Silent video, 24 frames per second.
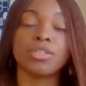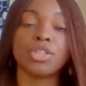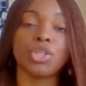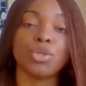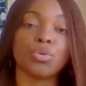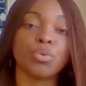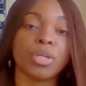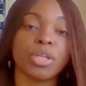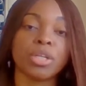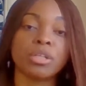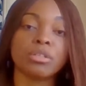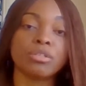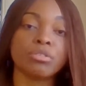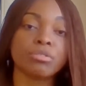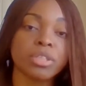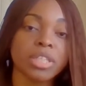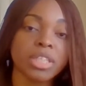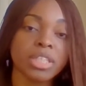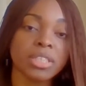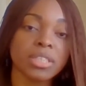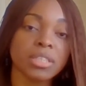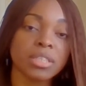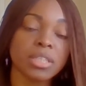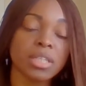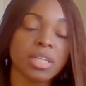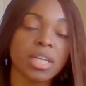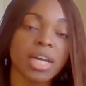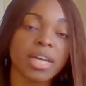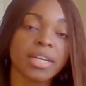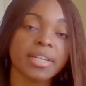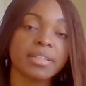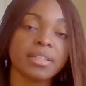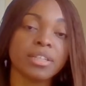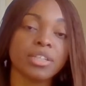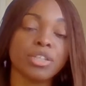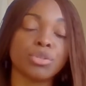You increase the
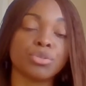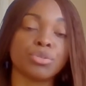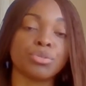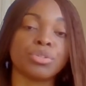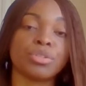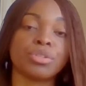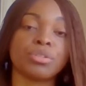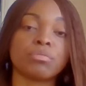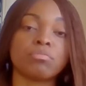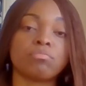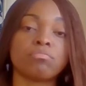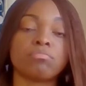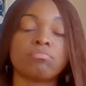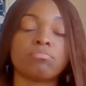likelihood